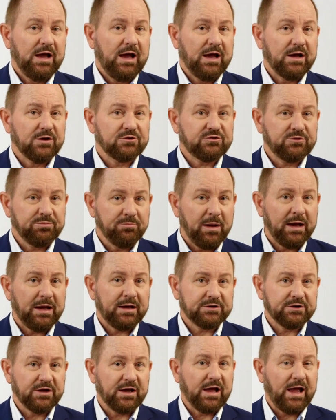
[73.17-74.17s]
are
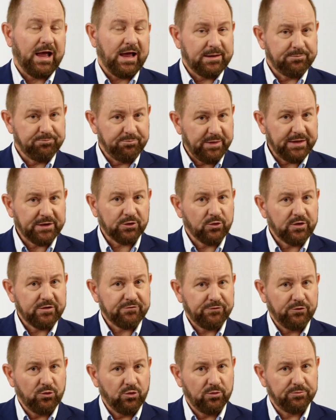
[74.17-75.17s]
smarter and better
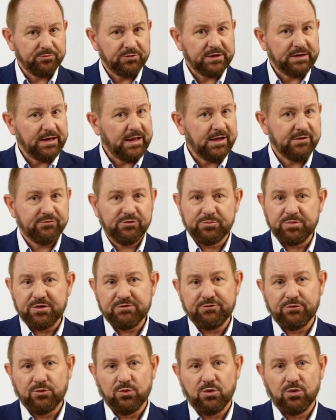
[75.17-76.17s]
informed than ever
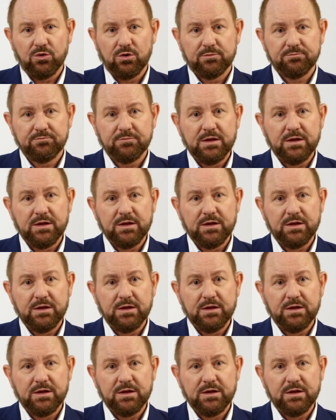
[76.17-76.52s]
before.